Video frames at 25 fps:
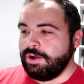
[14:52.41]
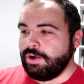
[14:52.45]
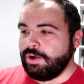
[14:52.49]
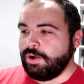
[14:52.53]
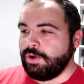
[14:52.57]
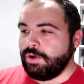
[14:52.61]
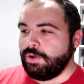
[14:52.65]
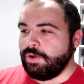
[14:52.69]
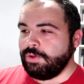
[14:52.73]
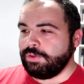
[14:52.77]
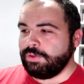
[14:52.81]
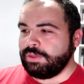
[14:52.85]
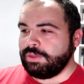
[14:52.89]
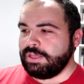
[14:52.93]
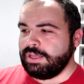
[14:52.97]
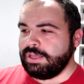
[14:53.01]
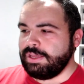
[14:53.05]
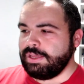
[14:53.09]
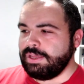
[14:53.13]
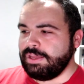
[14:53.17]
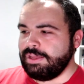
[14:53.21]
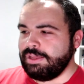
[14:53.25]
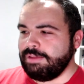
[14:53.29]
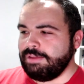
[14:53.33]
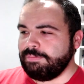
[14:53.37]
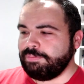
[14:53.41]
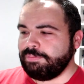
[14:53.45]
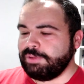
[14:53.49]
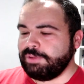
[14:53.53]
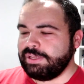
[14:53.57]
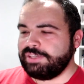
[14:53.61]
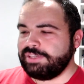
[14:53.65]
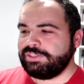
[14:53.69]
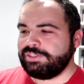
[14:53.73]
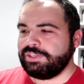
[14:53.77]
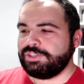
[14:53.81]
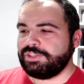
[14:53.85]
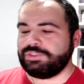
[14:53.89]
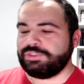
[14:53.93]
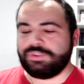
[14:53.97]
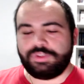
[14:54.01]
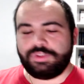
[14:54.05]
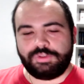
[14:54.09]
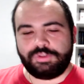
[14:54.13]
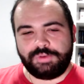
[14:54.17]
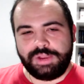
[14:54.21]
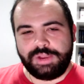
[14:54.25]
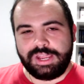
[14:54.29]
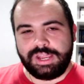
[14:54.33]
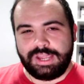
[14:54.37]
all the PlayStation
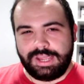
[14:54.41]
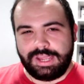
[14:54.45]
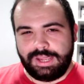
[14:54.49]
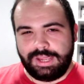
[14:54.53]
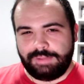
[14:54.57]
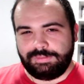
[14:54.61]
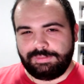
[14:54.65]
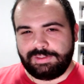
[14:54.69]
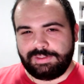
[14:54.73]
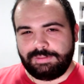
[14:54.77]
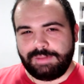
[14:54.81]
3 games